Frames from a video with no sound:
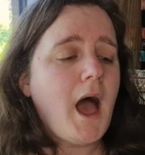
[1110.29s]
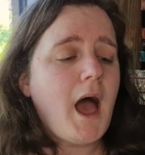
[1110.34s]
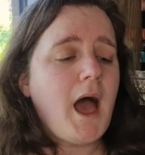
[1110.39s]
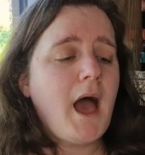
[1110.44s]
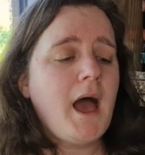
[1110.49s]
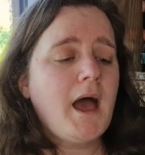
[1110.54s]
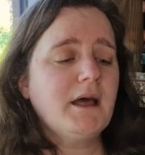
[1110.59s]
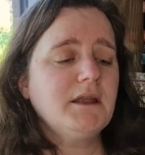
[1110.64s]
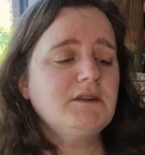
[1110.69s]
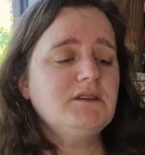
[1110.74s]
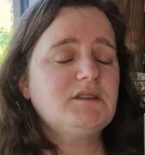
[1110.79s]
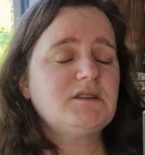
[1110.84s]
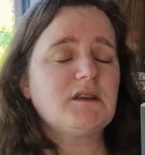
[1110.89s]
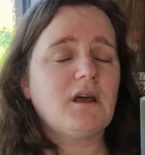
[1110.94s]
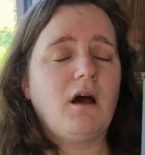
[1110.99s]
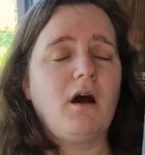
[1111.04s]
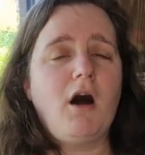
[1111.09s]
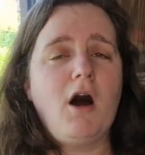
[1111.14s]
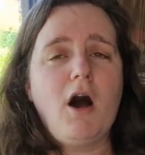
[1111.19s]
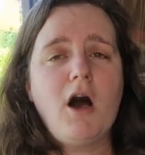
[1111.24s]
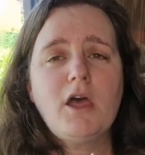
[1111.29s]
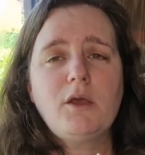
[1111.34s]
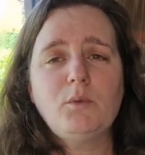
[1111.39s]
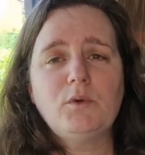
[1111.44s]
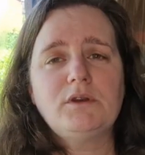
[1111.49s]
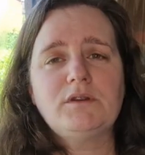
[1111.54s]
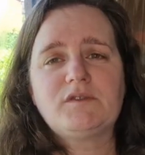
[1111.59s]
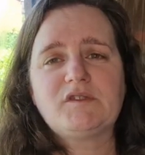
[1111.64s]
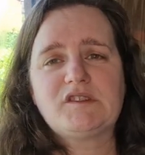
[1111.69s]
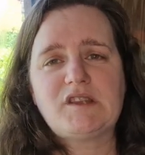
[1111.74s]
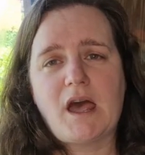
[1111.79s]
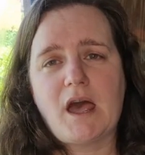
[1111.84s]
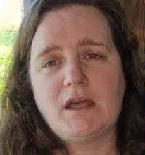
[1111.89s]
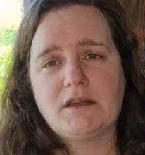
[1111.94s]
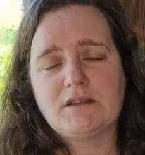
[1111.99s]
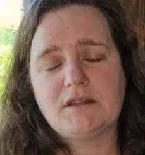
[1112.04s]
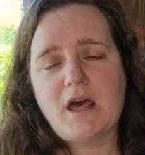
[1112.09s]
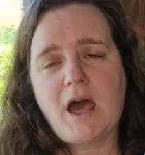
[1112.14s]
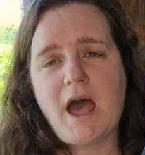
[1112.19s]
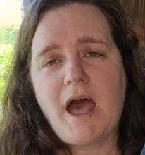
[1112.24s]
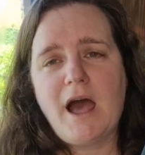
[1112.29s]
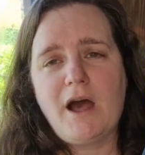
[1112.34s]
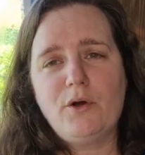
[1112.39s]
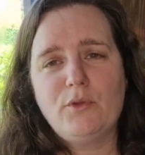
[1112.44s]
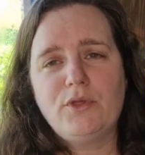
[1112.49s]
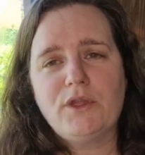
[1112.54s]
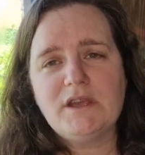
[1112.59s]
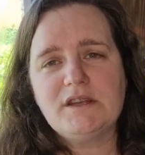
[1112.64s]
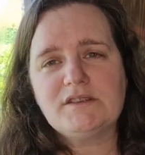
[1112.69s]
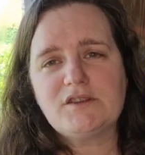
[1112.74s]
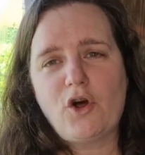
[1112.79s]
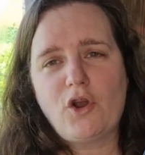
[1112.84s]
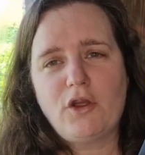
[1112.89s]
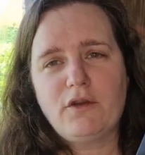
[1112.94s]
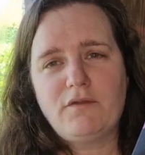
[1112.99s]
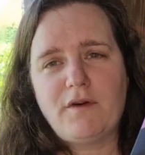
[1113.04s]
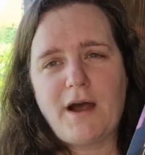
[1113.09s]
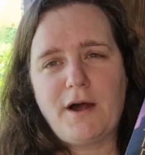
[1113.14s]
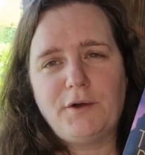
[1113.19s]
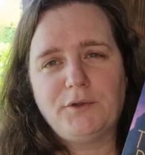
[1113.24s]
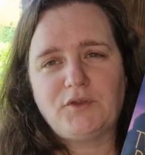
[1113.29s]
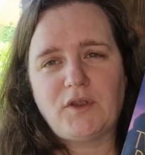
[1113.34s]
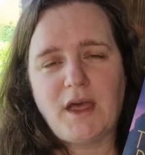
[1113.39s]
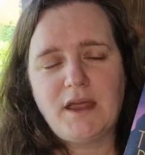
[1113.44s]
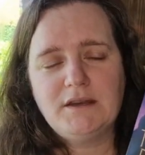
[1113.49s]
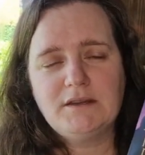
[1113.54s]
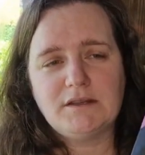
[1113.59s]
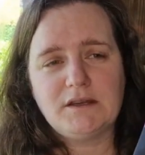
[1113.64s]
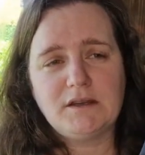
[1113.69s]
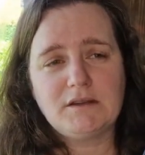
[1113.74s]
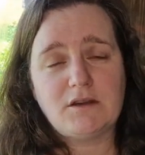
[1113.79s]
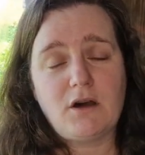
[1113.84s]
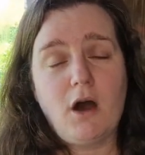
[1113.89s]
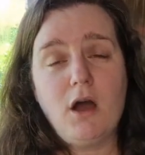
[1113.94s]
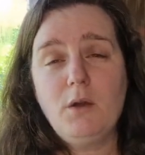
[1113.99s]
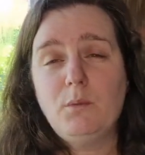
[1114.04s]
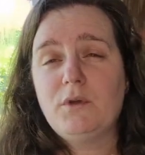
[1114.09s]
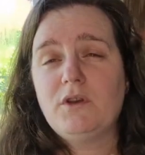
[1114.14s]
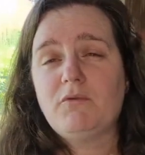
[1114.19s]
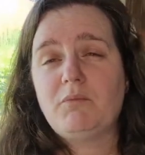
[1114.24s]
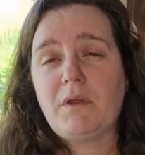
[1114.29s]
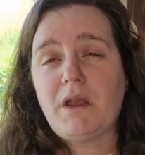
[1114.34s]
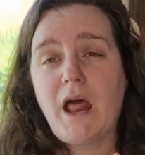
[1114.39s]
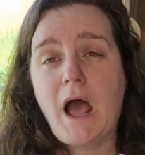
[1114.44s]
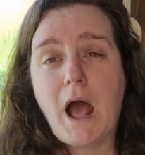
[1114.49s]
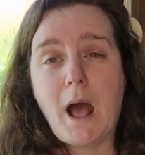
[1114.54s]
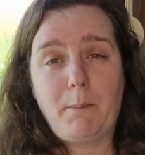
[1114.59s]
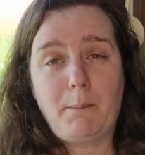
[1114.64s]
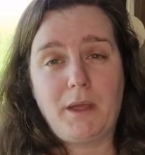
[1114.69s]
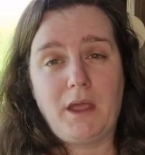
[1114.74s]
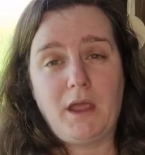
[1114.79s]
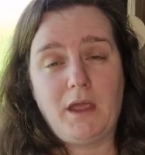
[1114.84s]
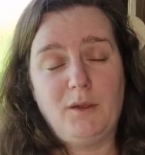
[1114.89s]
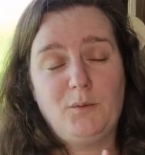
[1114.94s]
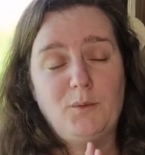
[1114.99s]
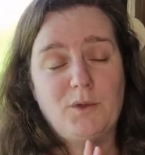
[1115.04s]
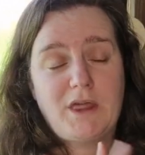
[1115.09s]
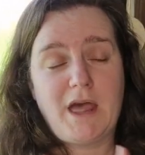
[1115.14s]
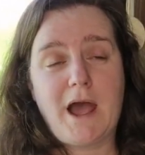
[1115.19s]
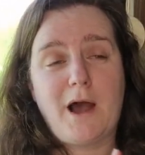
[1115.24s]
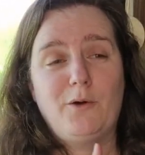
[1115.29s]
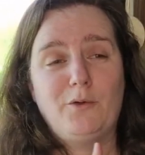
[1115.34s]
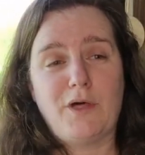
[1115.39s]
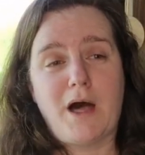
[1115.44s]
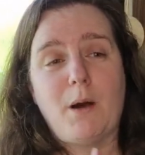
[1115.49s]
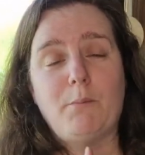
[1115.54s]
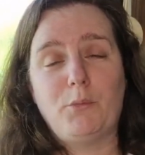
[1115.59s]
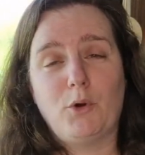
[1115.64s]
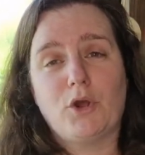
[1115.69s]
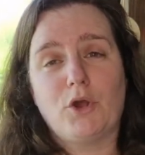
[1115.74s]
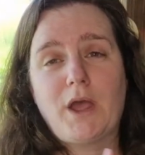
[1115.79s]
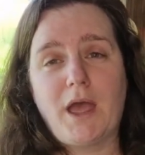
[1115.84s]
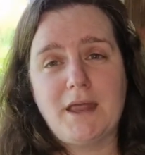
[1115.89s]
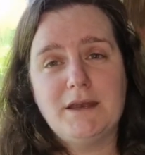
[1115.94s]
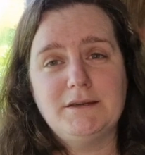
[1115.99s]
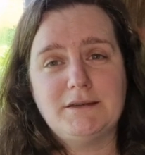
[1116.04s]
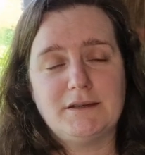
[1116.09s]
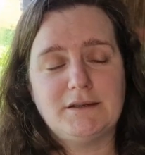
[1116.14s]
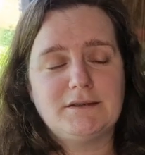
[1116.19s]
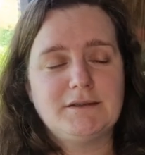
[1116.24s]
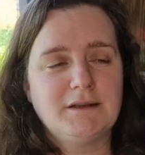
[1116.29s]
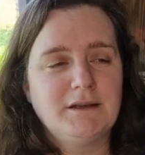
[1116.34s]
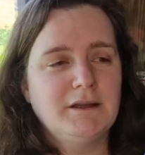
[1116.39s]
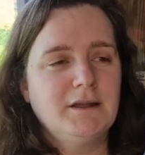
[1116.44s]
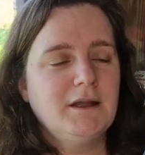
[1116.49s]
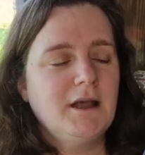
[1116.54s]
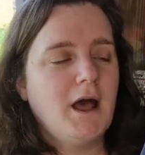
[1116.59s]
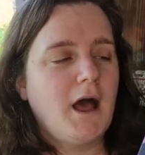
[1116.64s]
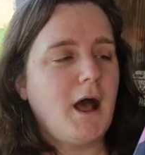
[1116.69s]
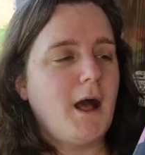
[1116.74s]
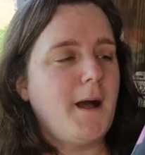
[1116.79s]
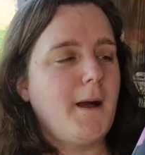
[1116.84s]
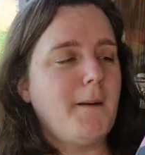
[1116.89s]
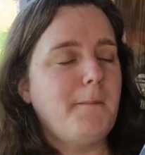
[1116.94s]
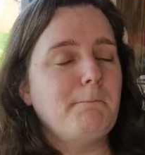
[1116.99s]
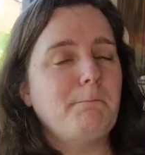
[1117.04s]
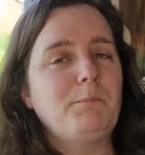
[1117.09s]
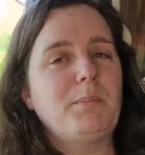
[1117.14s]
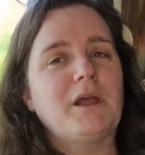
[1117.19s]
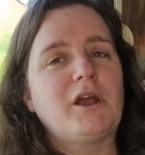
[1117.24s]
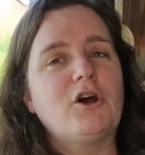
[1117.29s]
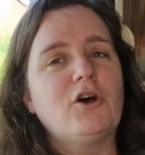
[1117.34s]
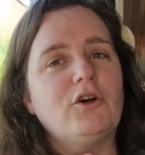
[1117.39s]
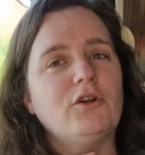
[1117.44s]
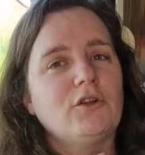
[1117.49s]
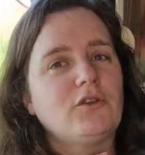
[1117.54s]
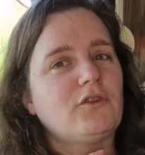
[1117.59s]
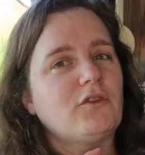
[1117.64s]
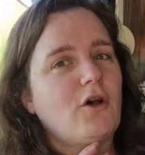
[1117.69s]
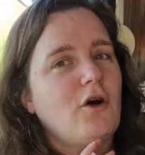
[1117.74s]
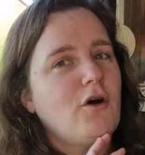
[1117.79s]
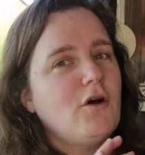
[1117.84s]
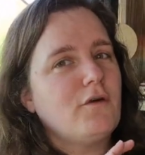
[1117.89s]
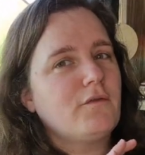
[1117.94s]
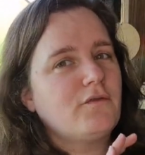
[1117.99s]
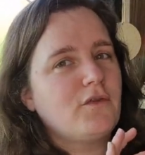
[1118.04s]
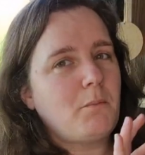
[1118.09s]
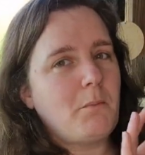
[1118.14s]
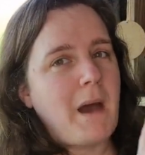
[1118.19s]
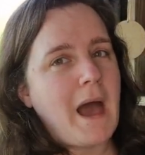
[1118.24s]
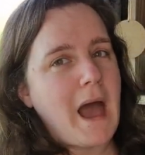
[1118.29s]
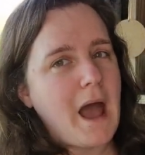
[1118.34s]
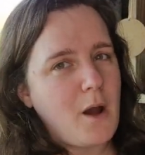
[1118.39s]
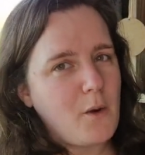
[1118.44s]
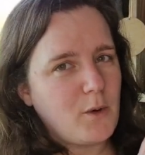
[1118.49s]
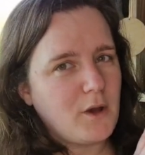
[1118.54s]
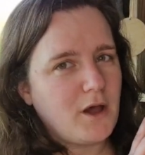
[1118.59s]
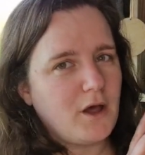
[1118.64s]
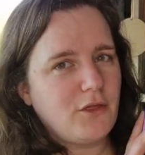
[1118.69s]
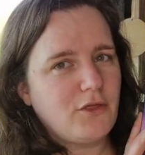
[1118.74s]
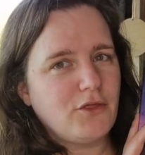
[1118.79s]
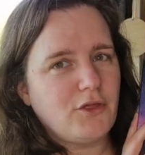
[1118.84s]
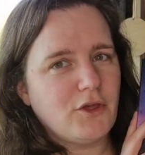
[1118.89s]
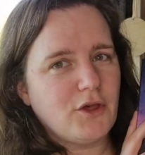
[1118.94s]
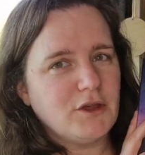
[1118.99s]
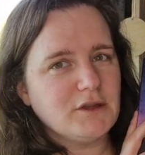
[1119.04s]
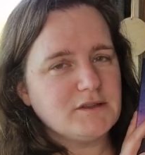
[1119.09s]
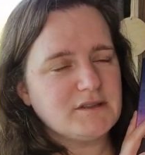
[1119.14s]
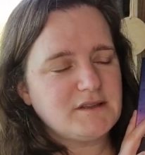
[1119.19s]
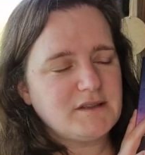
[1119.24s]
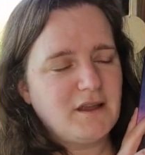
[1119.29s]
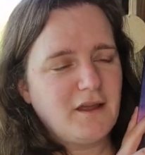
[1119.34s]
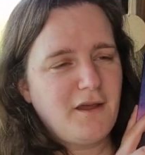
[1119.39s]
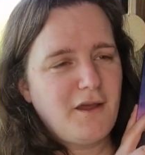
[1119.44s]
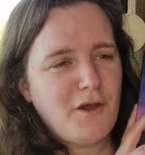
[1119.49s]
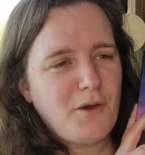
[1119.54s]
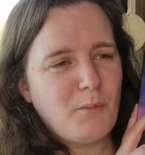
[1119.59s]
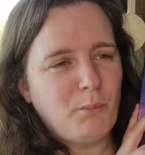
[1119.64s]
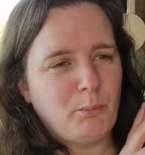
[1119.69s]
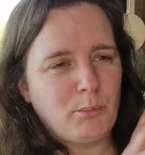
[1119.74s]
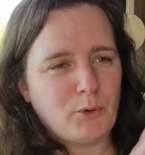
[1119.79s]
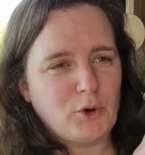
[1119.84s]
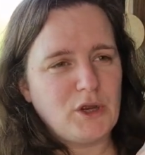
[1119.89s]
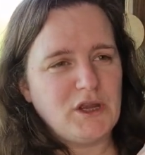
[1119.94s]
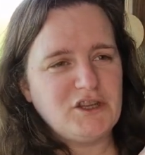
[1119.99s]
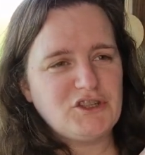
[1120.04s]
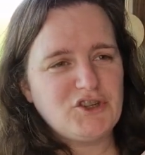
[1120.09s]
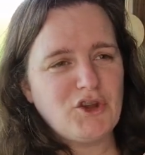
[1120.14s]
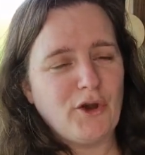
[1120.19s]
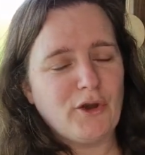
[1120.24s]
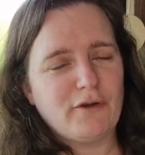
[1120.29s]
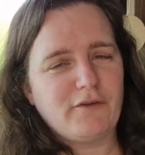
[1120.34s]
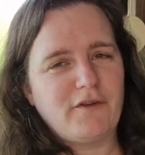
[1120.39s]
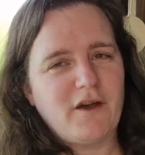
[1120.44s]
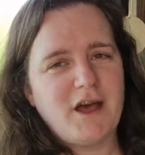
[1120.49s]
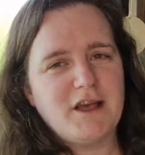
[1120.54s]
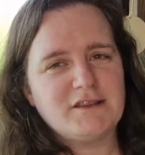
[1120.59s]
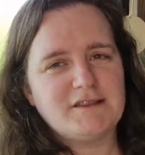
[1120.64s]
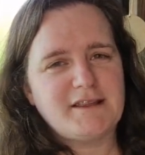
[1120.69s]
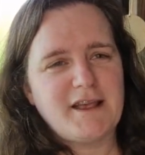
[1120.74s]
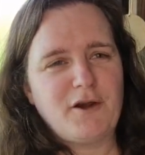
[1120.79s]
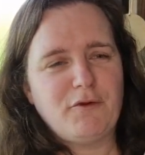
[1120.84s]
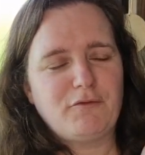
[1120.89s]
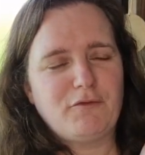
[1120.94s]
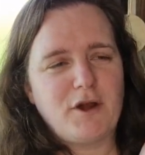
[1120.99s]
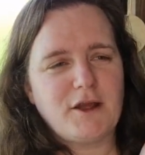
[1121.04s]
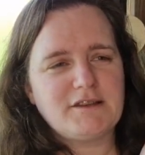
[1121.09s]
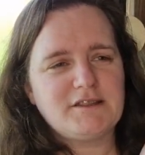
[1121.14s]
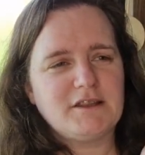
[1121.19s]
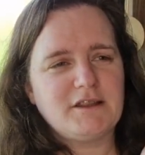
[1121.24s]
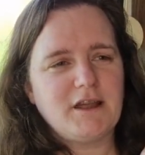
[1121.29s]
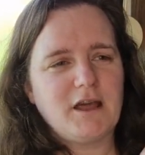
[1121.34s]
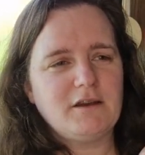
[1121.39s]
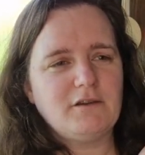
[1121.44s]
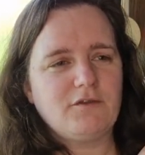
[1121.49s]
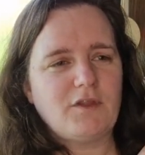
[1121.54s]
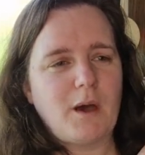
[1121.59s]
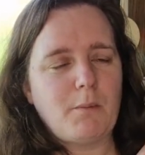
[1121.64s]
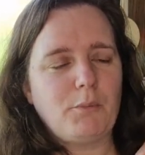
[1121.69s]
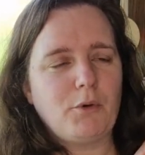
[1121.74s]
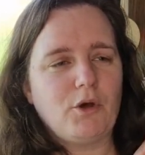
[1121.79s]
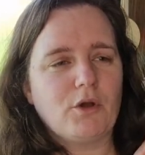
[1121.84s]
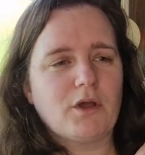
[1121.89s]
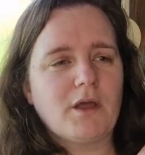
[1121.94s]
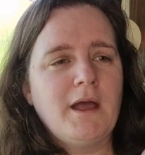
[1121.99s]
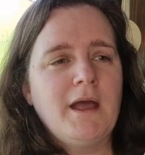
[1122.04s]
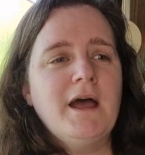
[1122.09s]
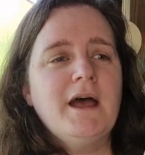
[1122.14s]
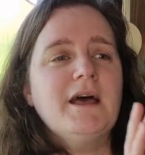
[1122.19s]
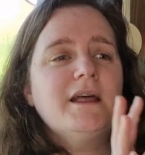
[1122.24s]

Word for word: And I would have said that how these Hollow Vows ended, I would have been happy with how that book ended um, because of the power that Brie took for herself right at the end of that book.